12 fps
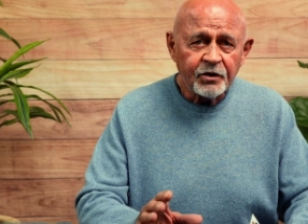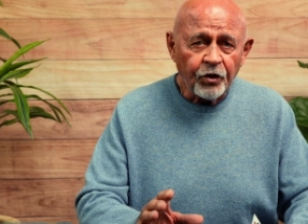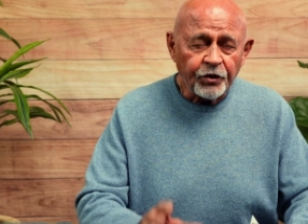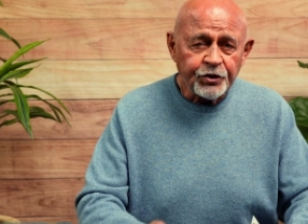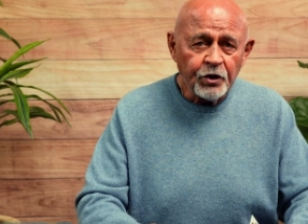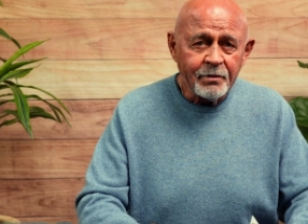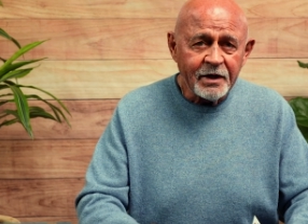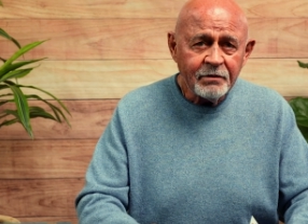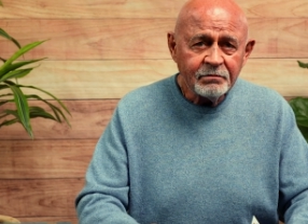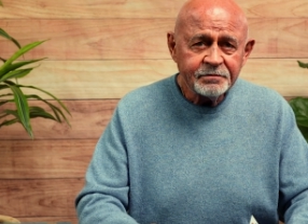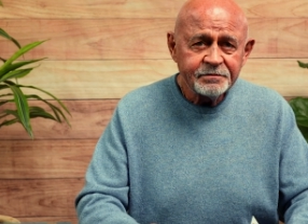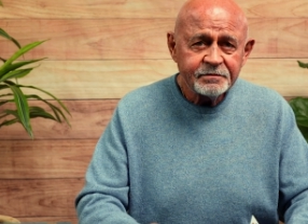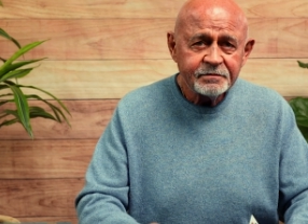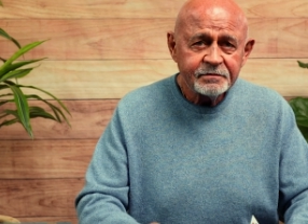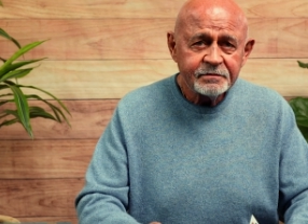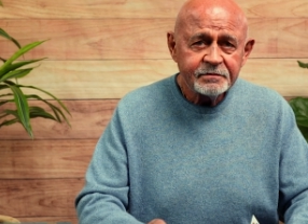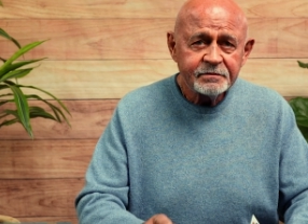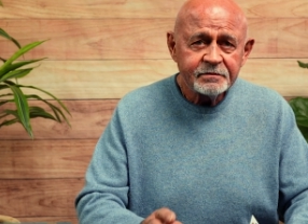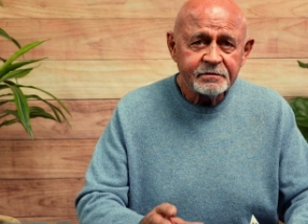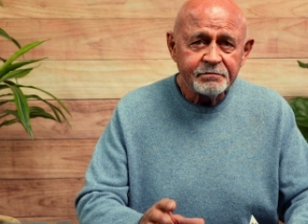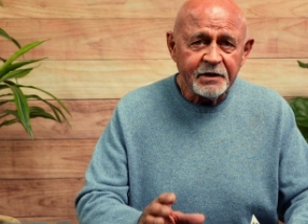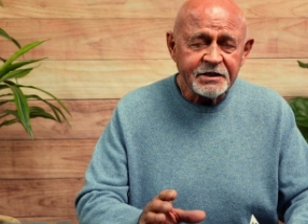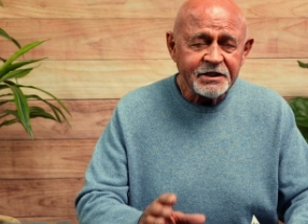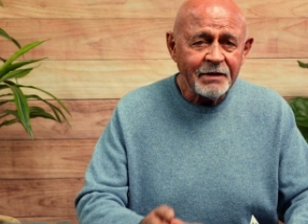curcumin,
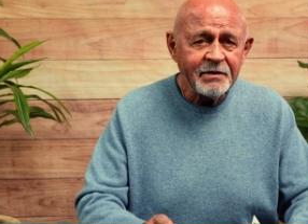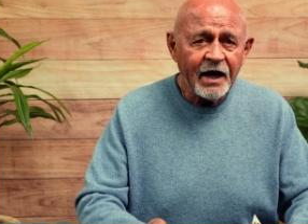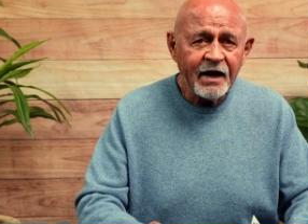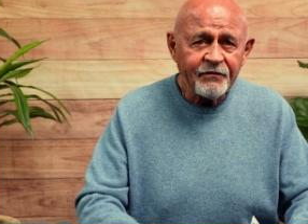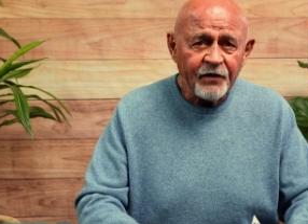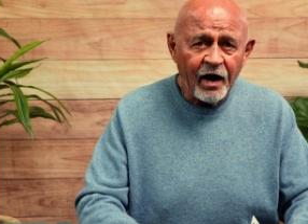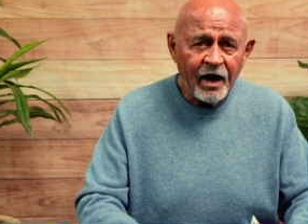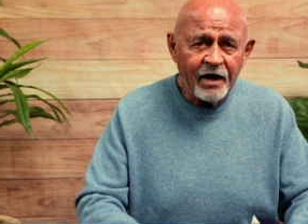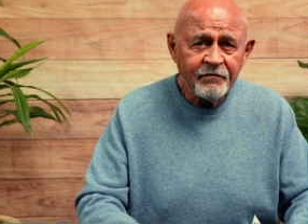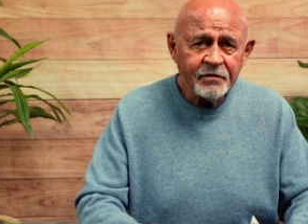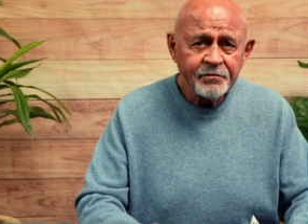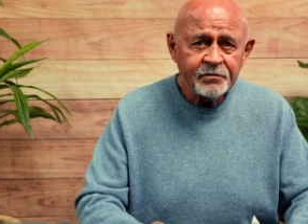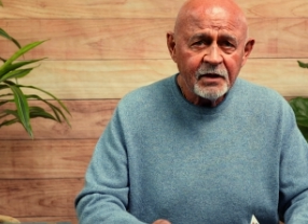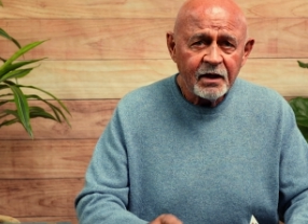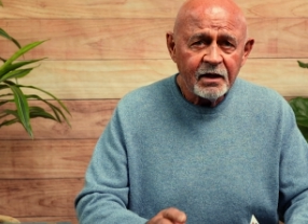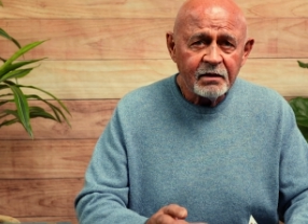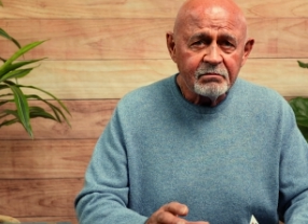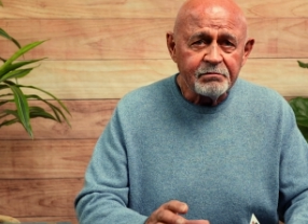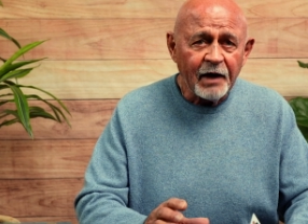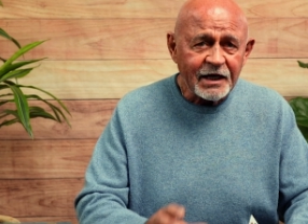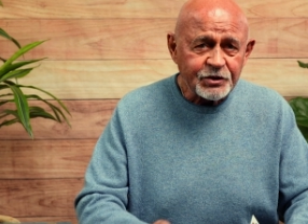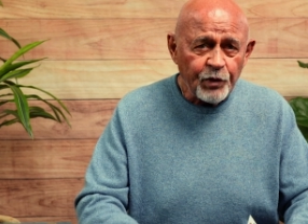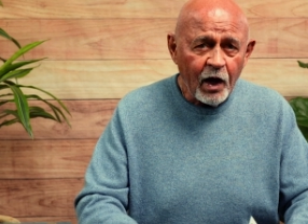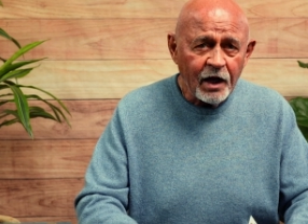B C M ninety-five,
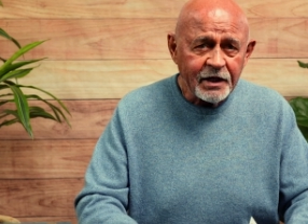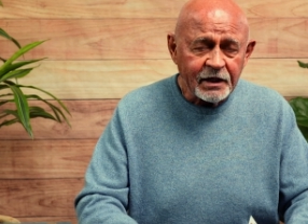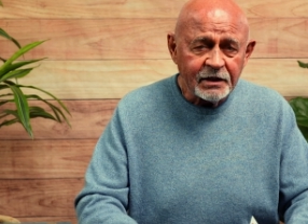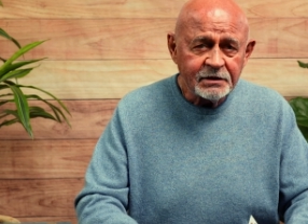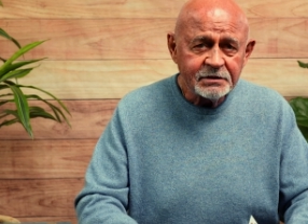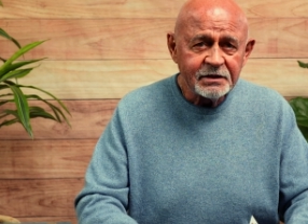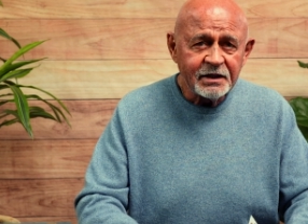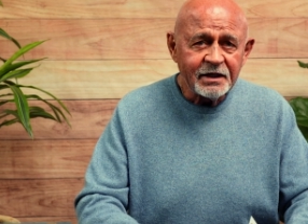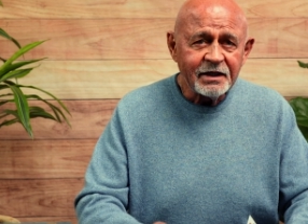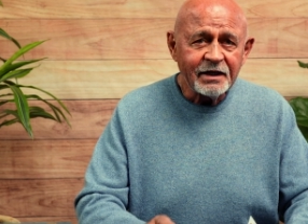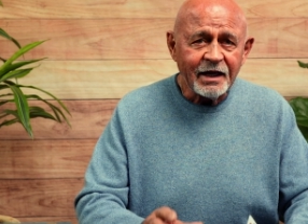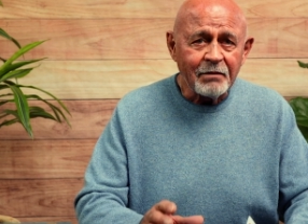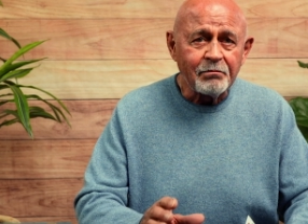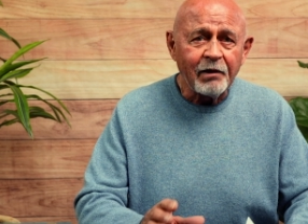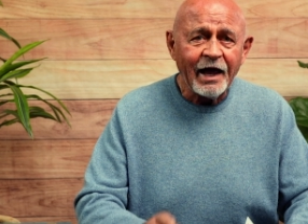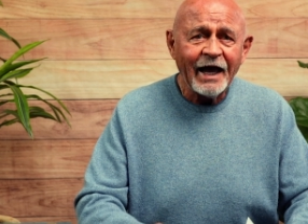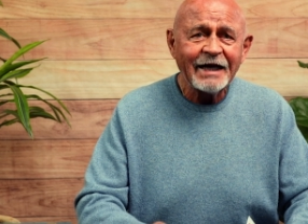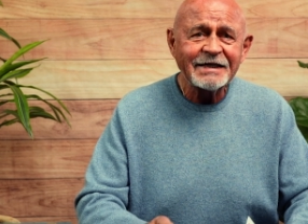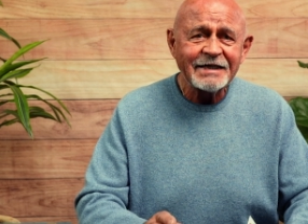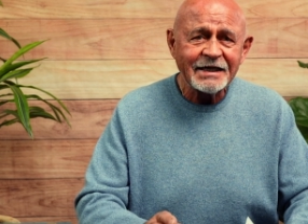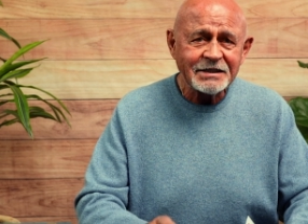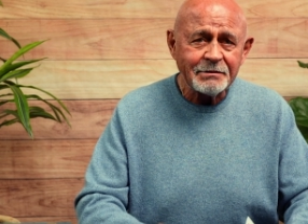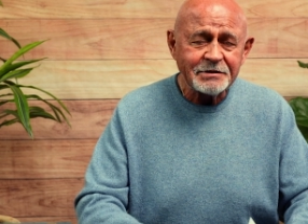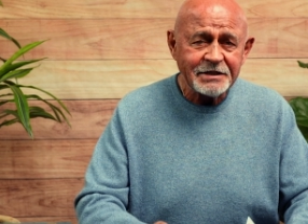boswellia, and black
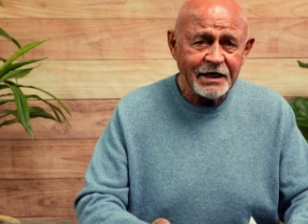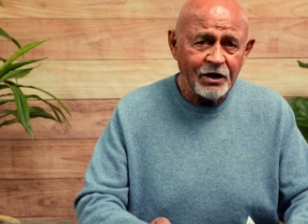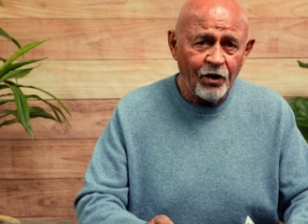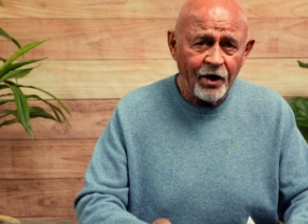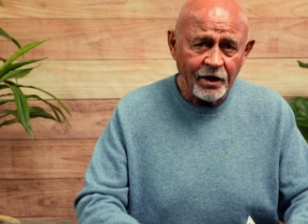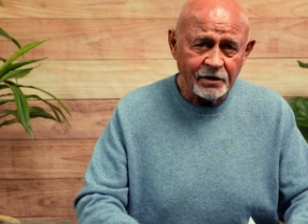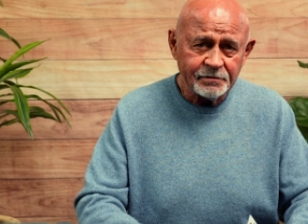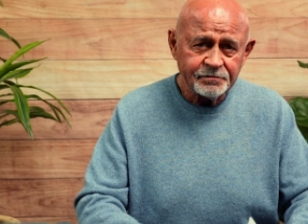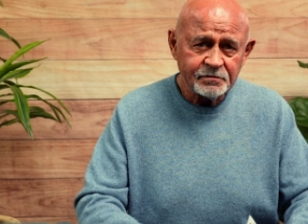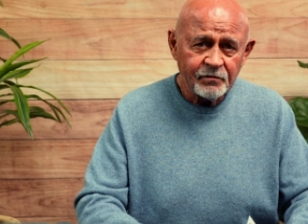sesame seed oil.